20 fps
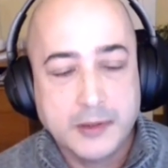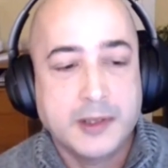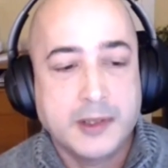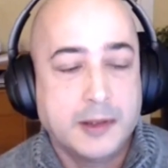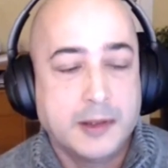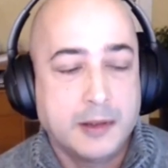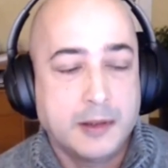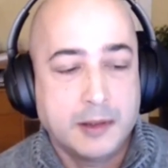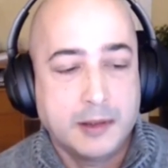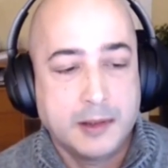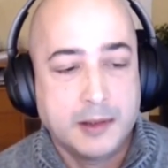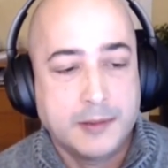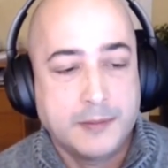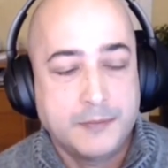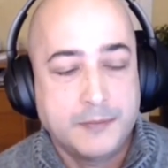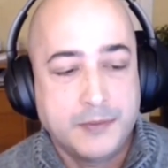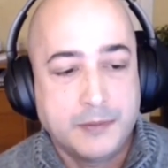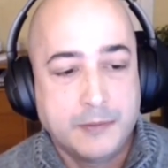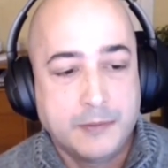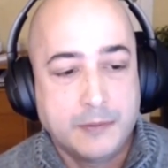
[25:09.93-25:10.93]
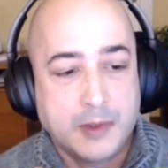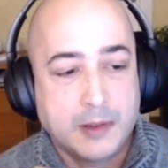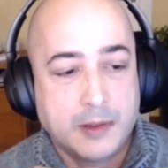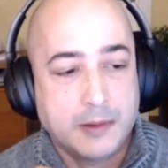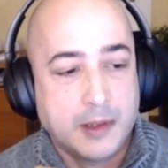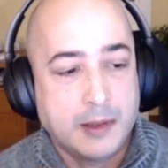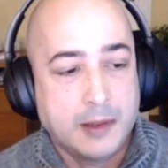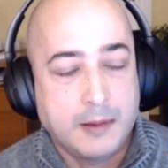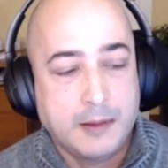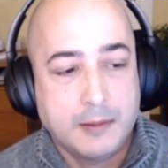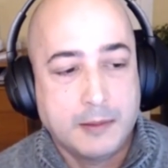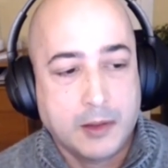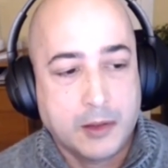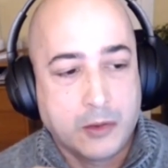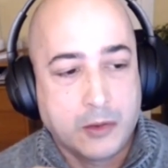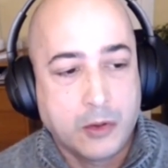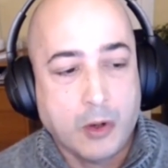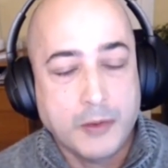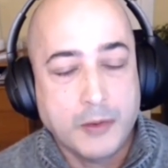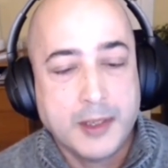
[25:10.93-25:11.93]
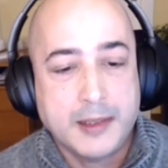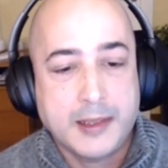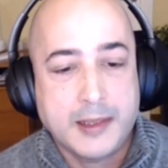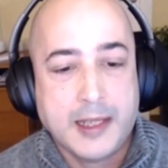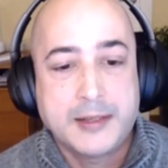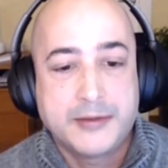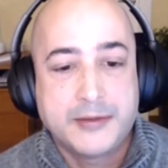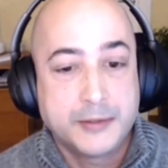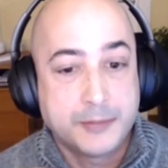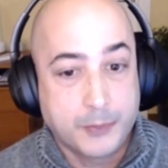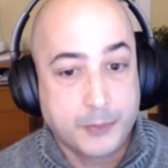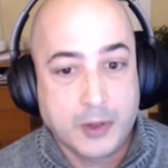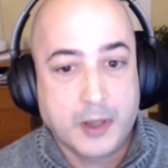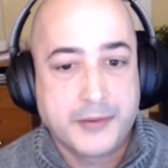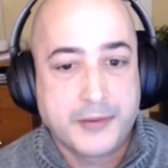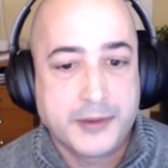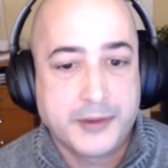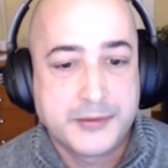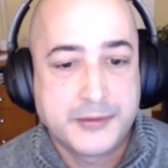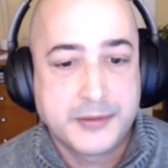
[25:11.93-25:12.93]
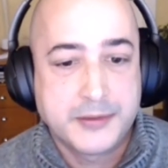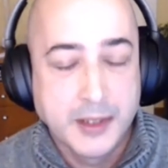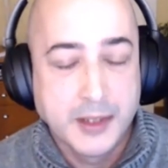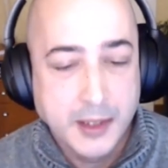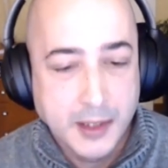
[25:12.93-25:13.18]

the code analysis process.